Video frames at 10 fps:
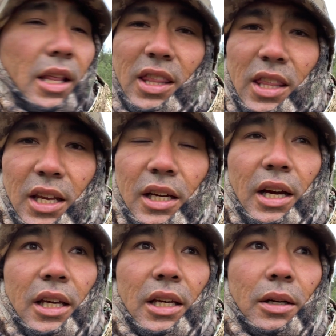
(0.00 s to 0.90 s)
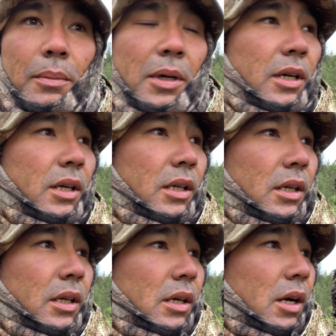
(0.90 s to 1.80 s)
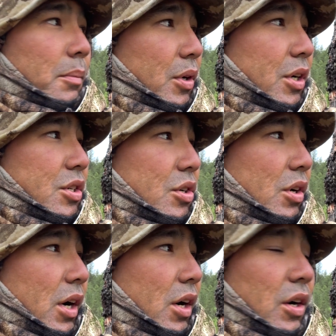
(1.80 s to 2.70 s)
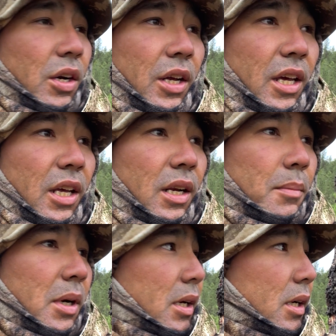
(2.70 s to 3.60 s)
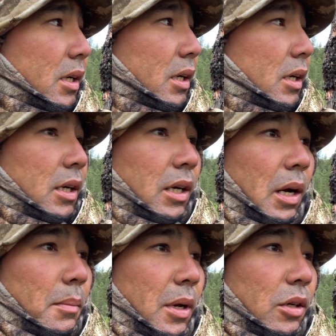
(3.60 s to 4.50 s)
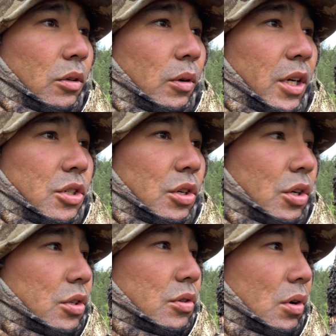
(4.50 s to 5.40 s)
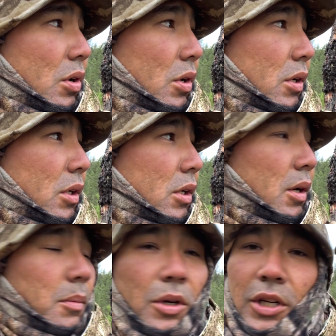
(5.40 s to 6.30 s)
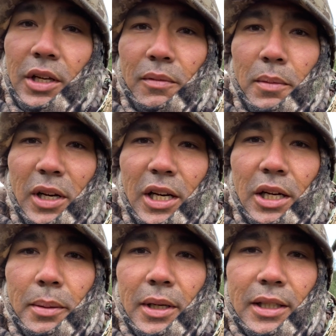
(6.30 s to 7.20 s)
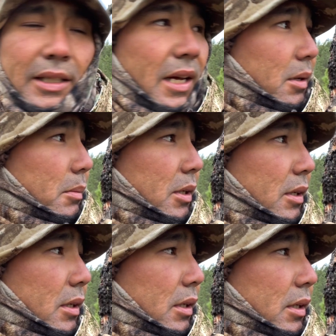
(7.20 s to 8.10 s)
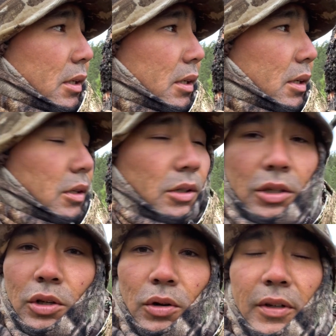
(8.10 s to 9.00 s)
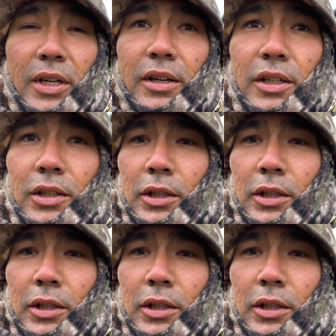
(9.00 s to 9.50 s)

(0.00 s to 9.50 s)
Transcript: think I hit him. I'm pretty sure I heard her hit, but I'm not quite sure, so I'm gonna give him a little bit of time. I'm gonna go over there and